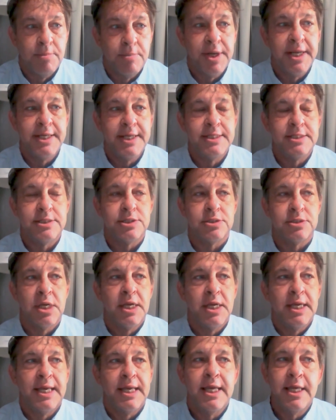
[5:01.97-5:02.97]
But he's
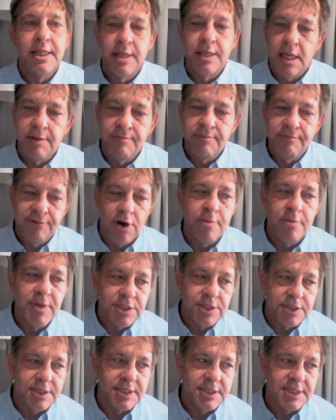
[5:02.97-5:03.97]
in in very
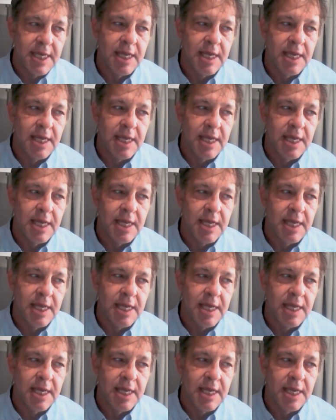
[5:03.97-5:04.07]
much the